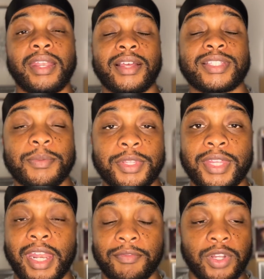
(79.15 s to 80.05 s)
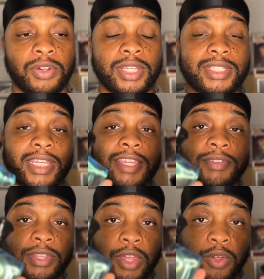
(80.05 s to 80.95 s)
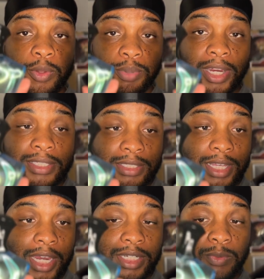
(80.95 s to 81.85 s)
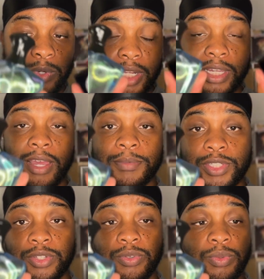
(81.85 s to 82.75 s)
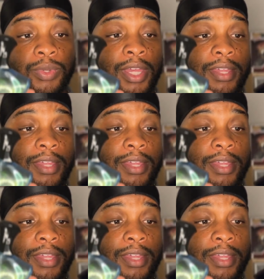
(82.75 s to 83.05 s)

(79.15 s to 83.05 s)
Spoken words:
Now, something that I've noticed, even though the presentation when it comes to